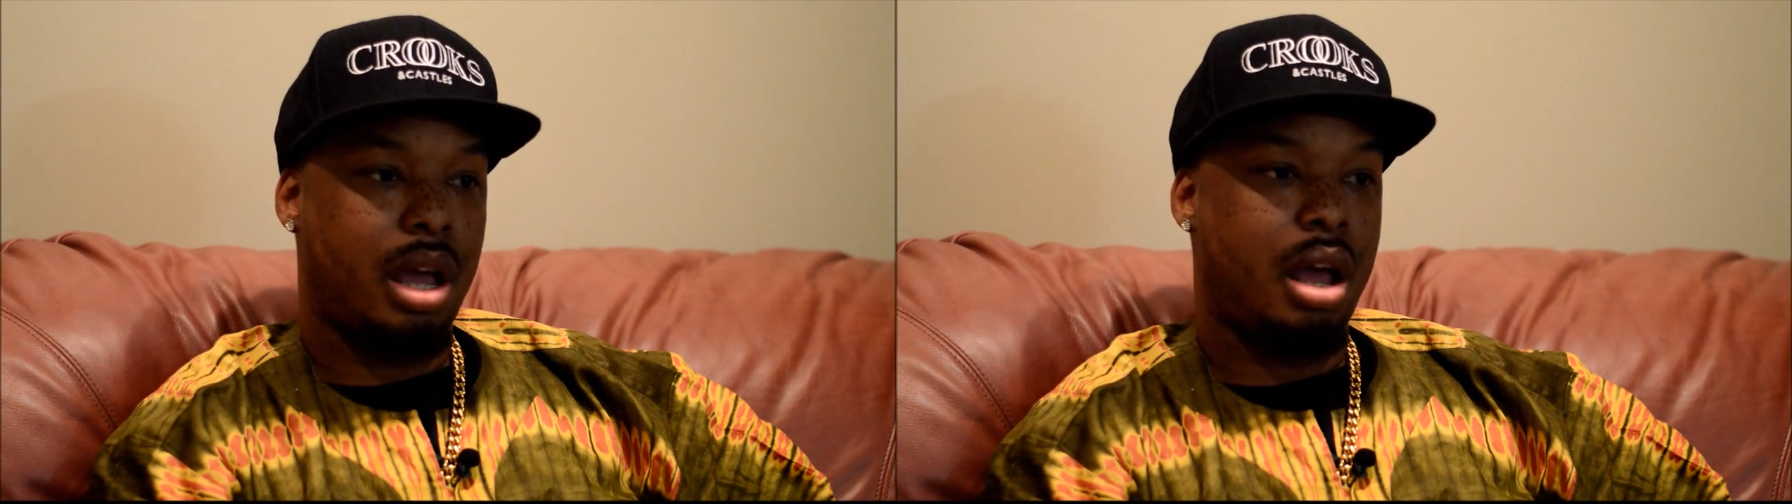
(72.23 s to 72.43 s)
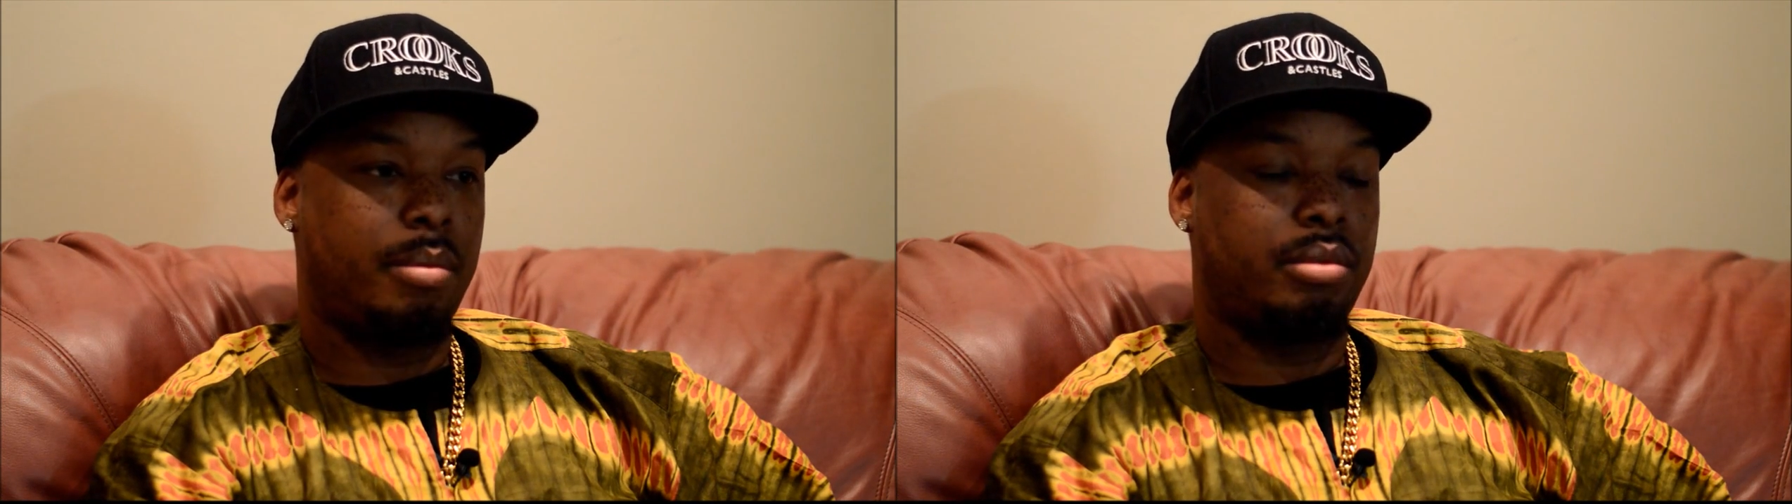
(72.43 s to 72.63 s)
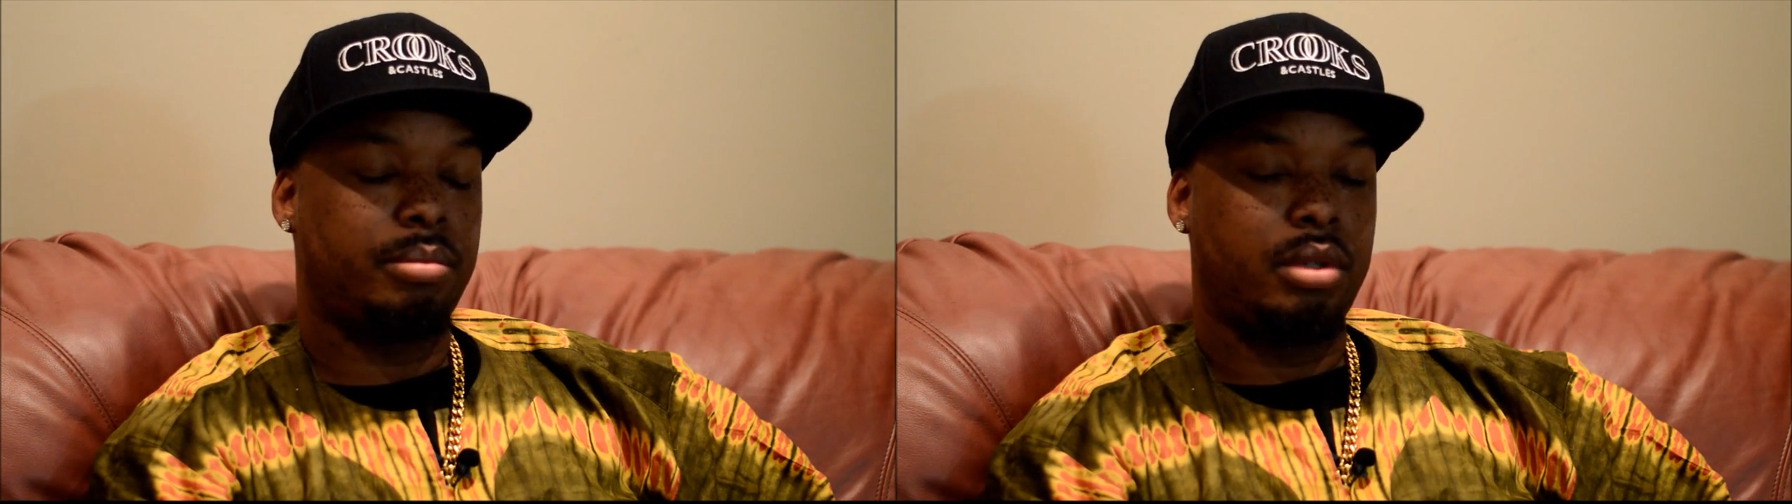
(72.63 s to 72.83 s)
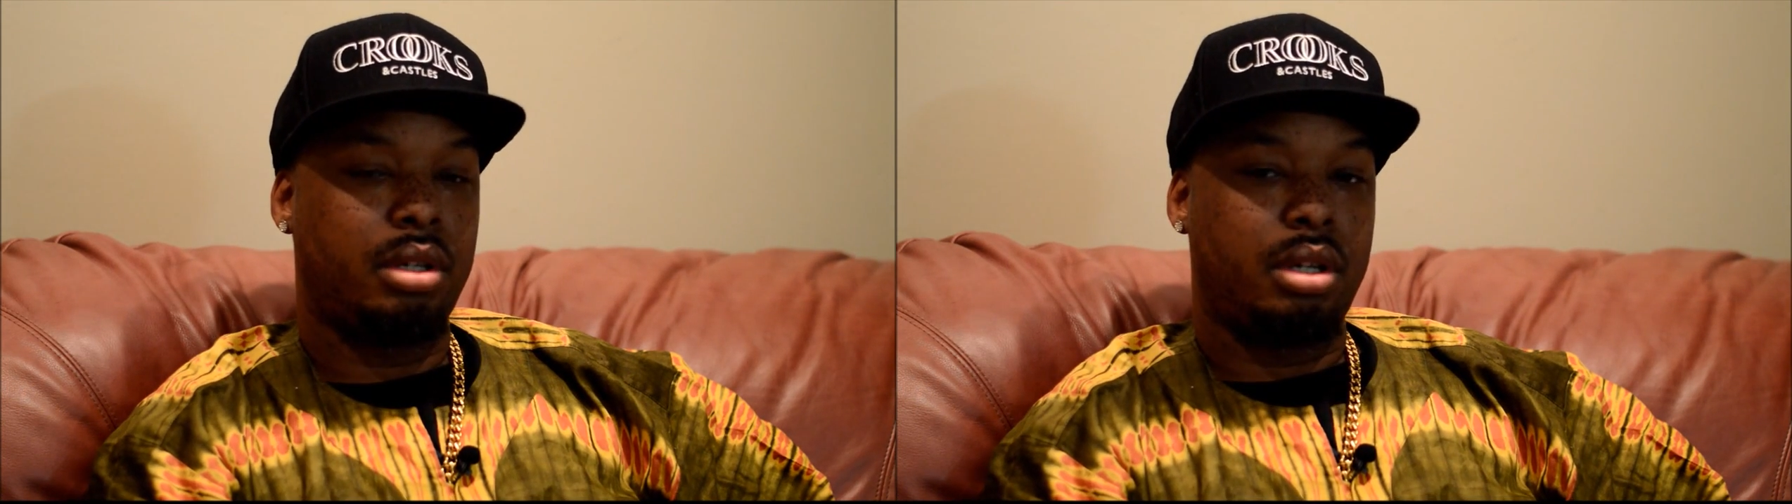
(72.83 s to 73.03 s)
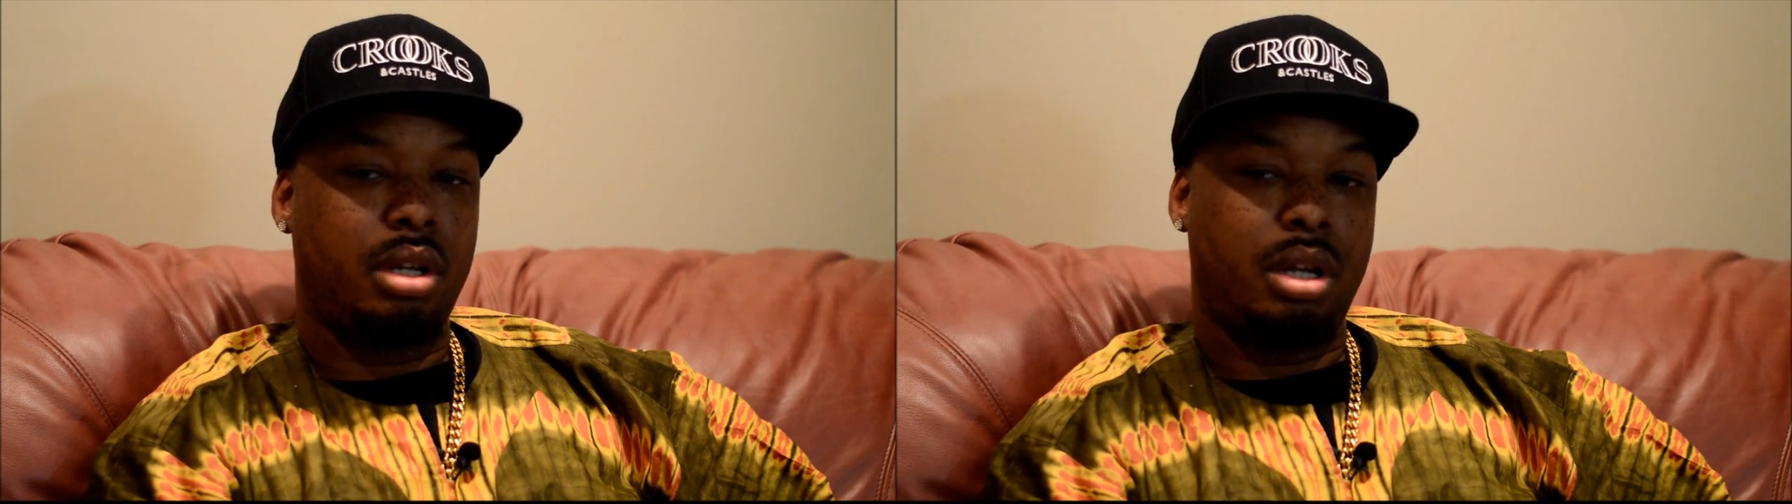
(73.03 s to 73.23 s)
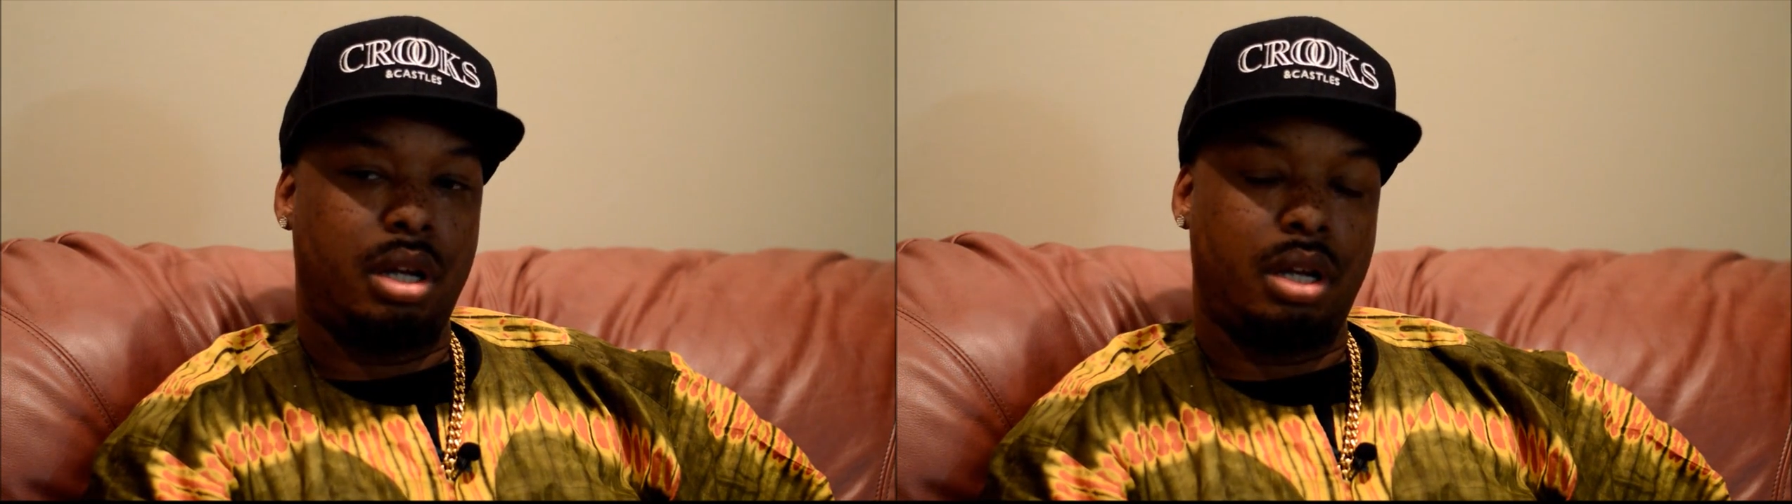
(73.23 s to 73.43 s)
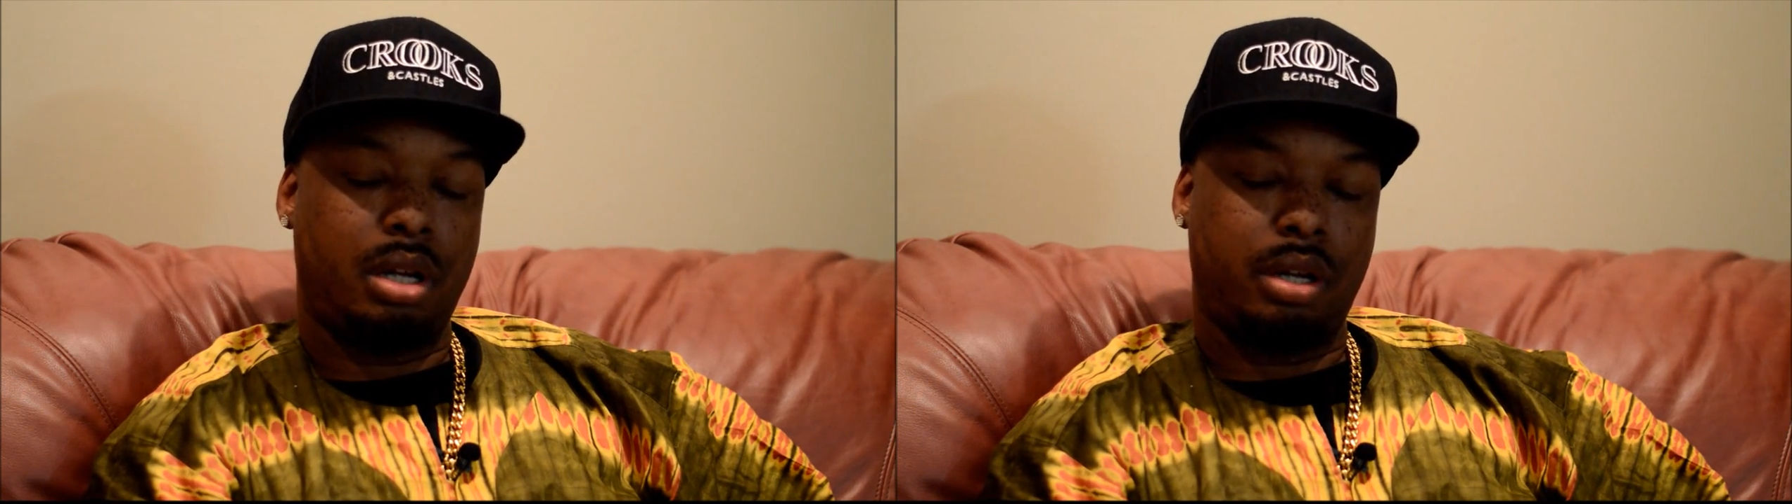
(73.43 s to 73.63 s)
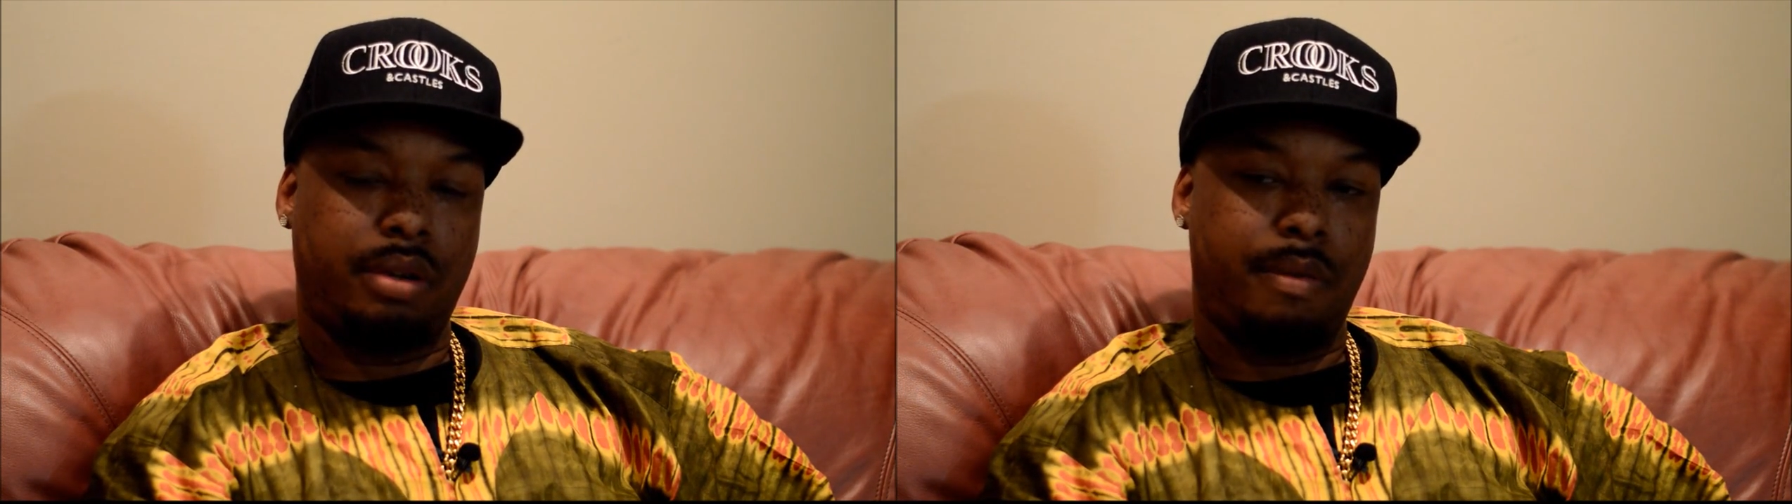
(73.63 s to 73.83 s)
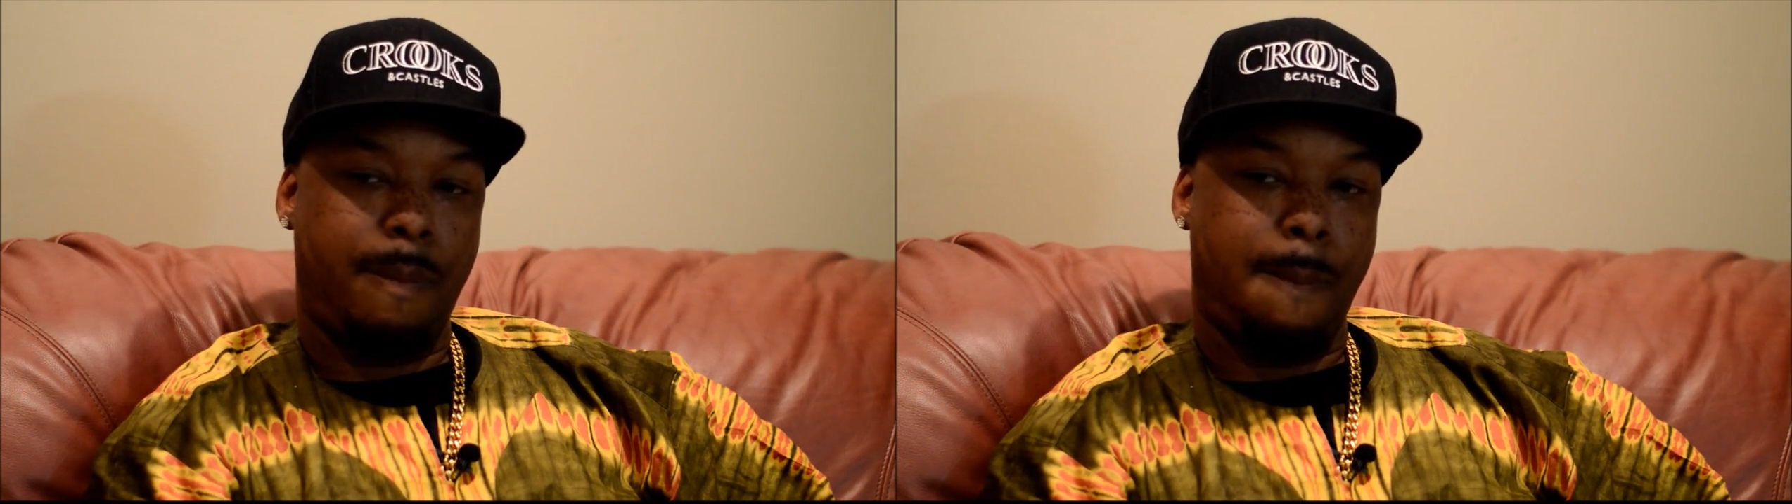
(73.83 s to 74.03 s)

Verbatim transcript: album. Uh,